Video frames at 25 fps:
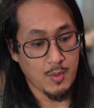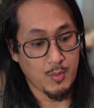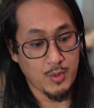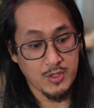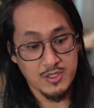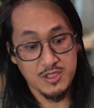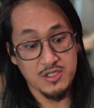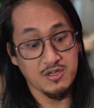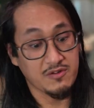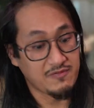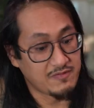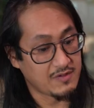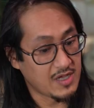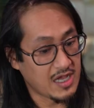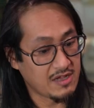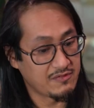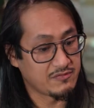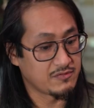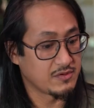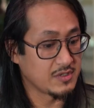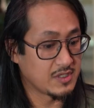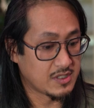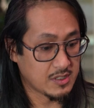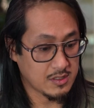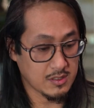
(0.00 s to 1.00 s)
A bunch of
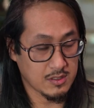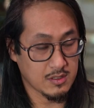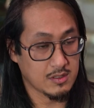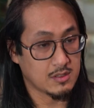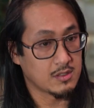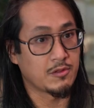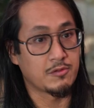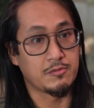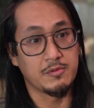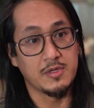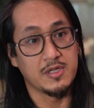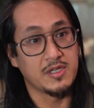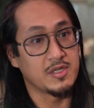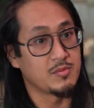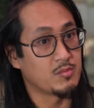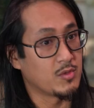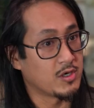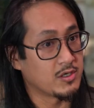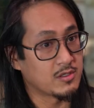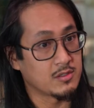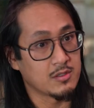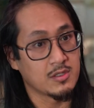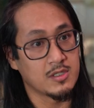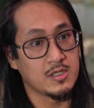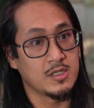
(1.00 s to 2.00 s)
everything, 3D
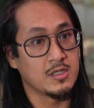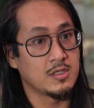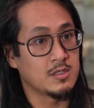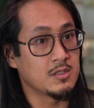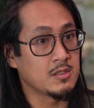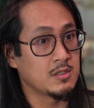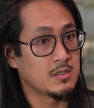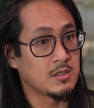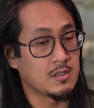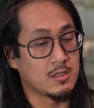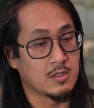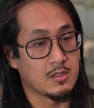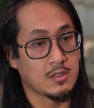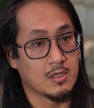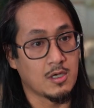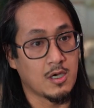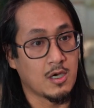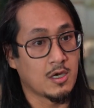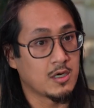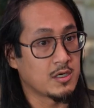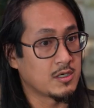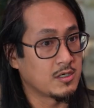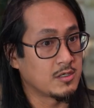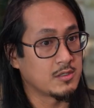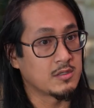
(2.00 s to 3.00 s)
modeling,
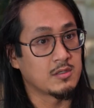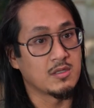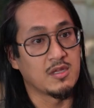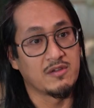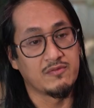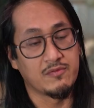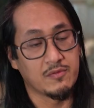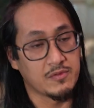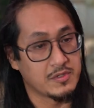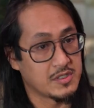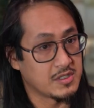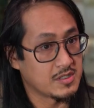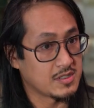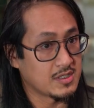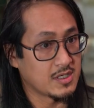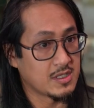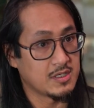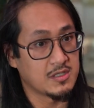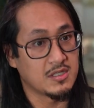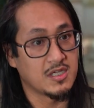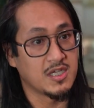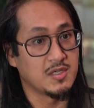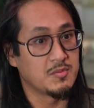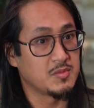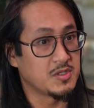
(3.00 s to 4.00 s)
art, level
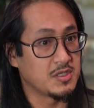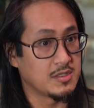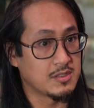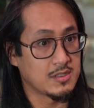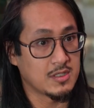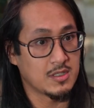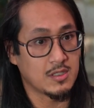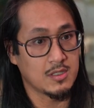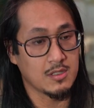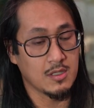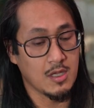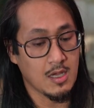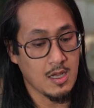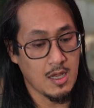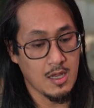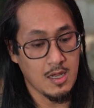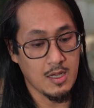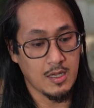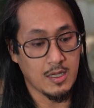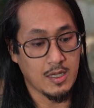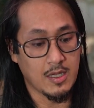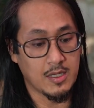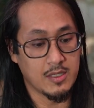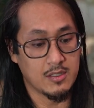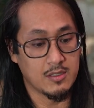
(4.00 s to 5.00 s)
design, game design,
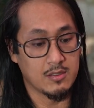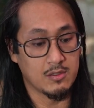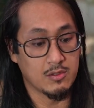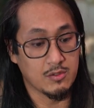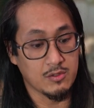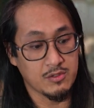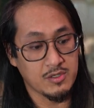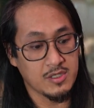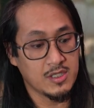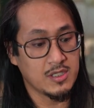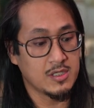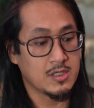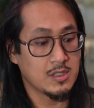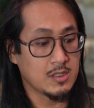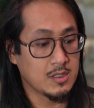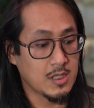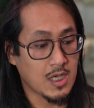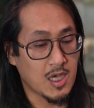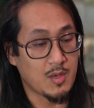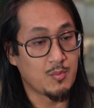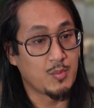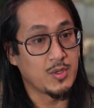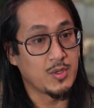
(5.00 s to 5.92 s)
and learning a